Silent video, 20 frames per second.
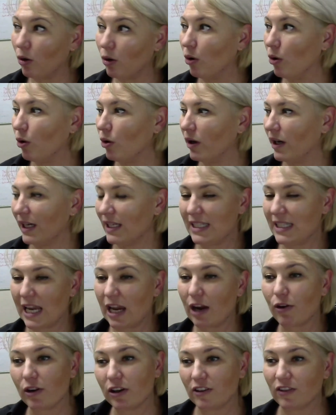or a
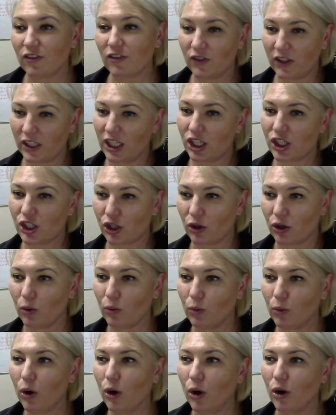decorative finish on
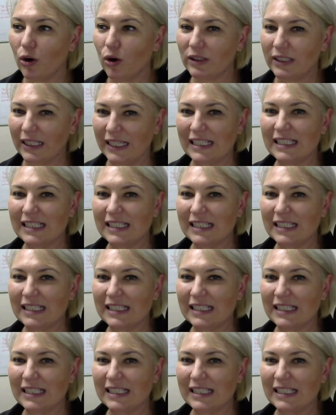a wall,